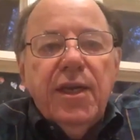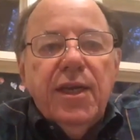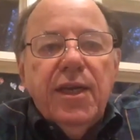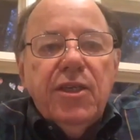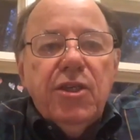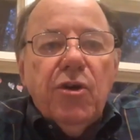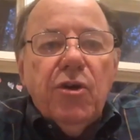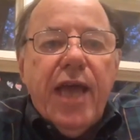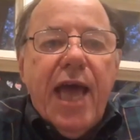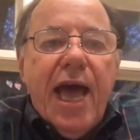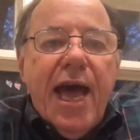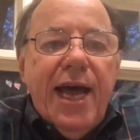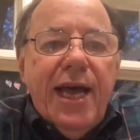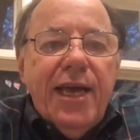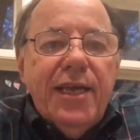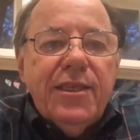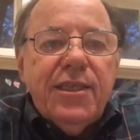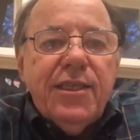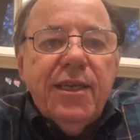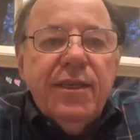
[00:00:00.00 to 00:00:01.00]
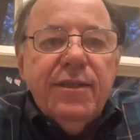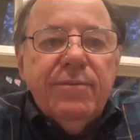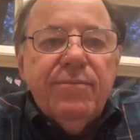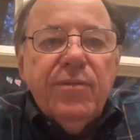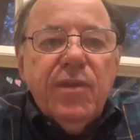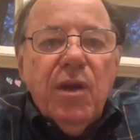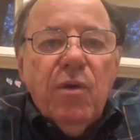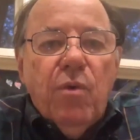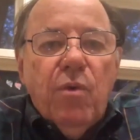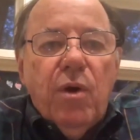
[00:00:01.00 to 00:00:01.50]
So guys,
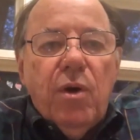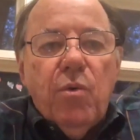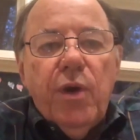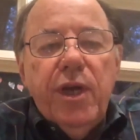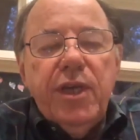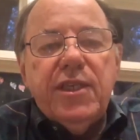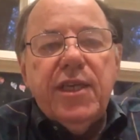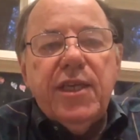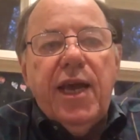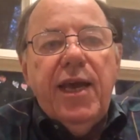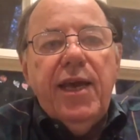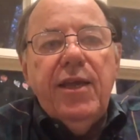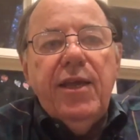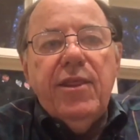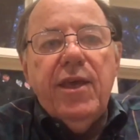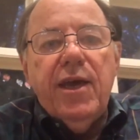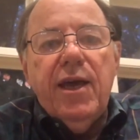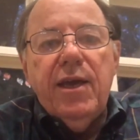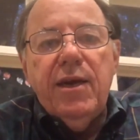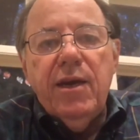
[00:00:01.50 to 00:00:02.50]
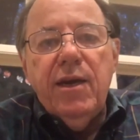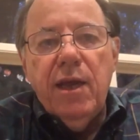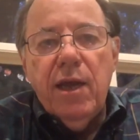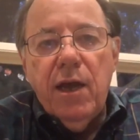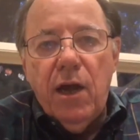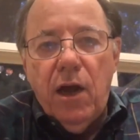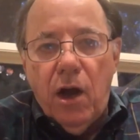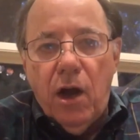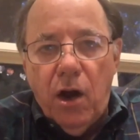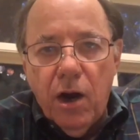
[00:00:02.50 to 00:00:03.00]
when we say that
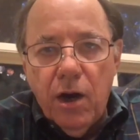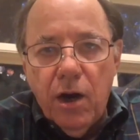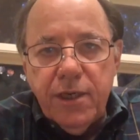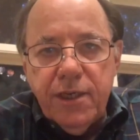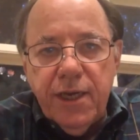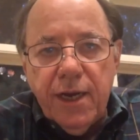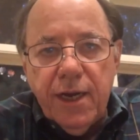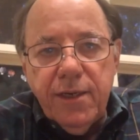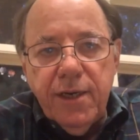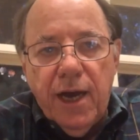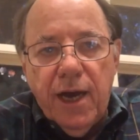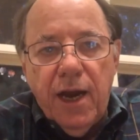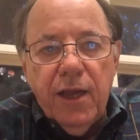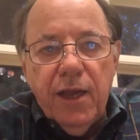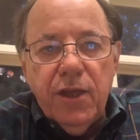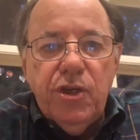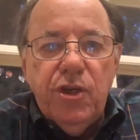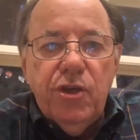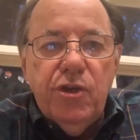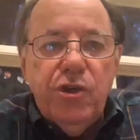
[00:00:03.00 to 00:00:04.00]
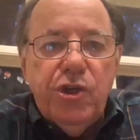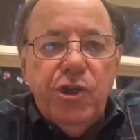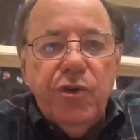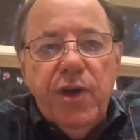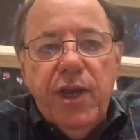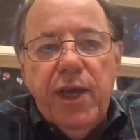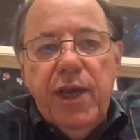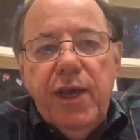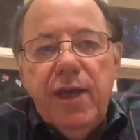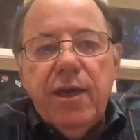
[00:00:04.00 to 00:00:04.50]
our technology is
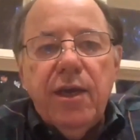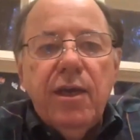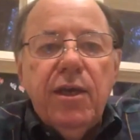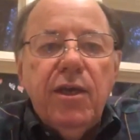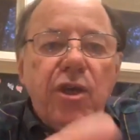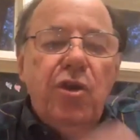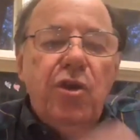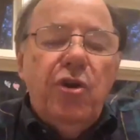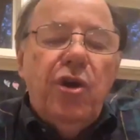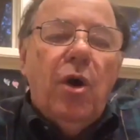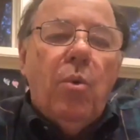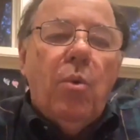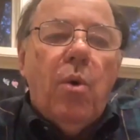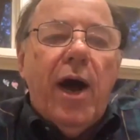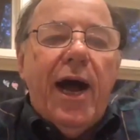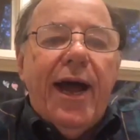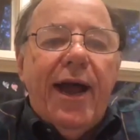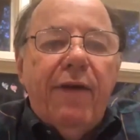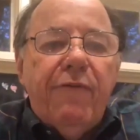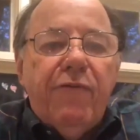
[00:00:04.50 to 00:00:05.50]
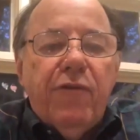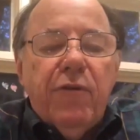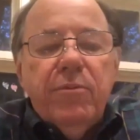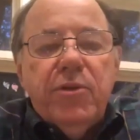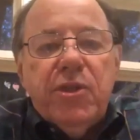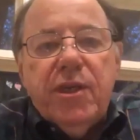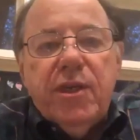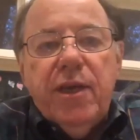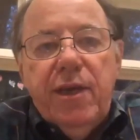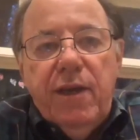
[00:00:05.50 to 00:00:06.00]
unique, you know why from
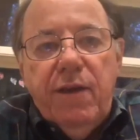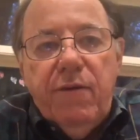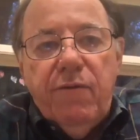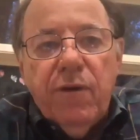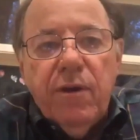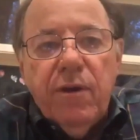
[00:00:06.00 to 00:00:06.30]
Steve.